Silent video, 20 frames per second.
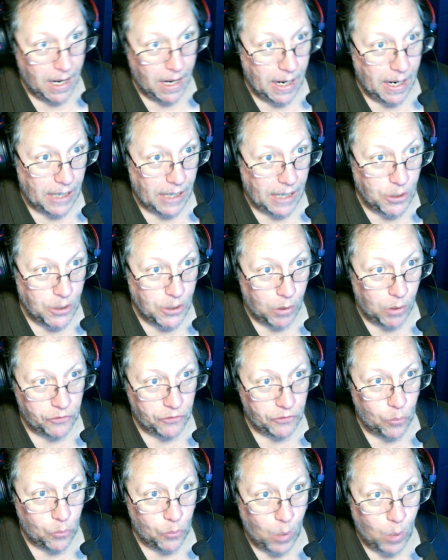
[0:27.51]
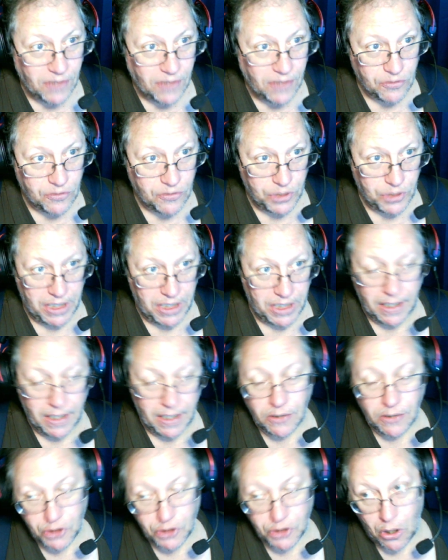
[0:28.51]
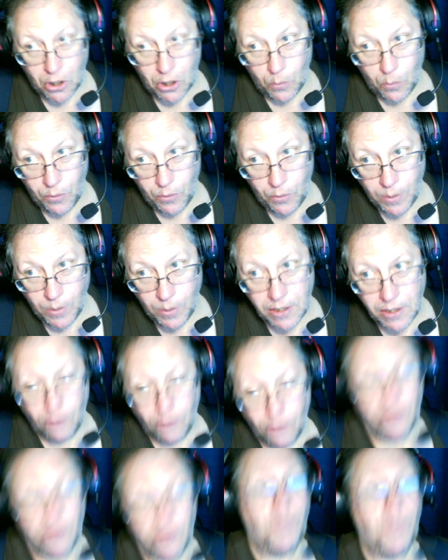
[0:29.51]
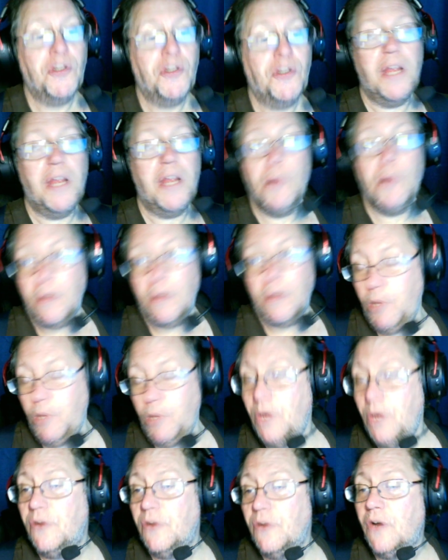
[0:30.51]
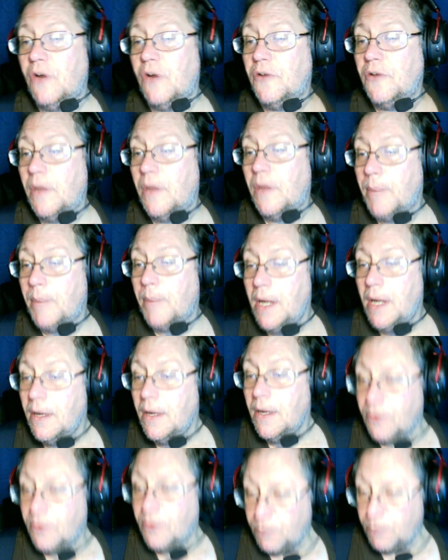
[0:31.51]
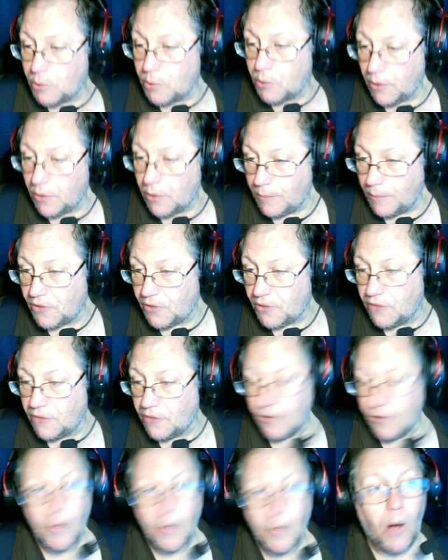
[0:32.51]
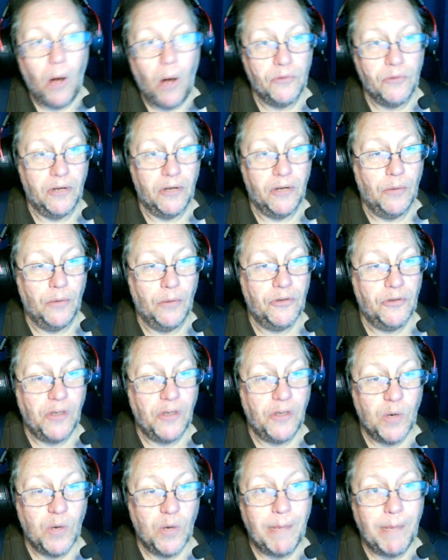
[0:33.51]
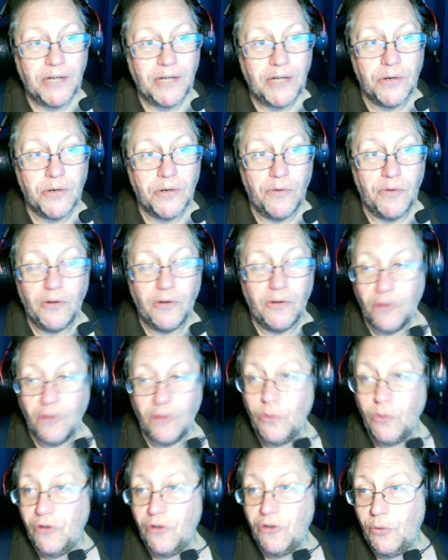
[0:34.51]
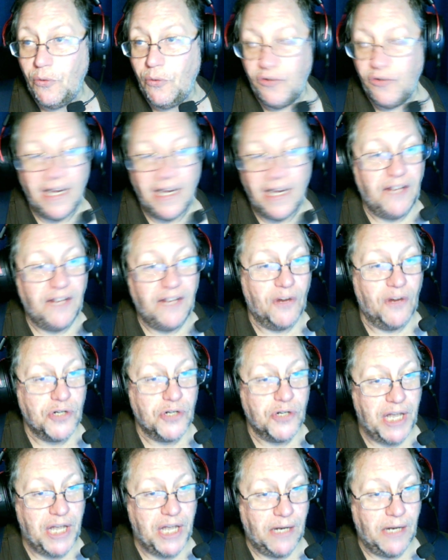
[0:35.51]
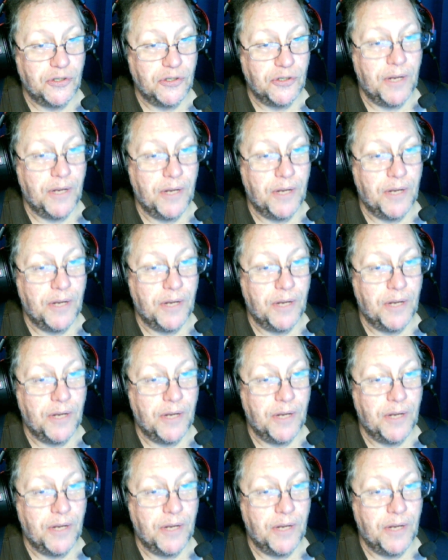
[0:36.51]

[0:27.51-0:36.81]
And you also want to tick start with Windows. So every time your computer starts up, this program starts up also. So you want to make sure that those two settings are changed.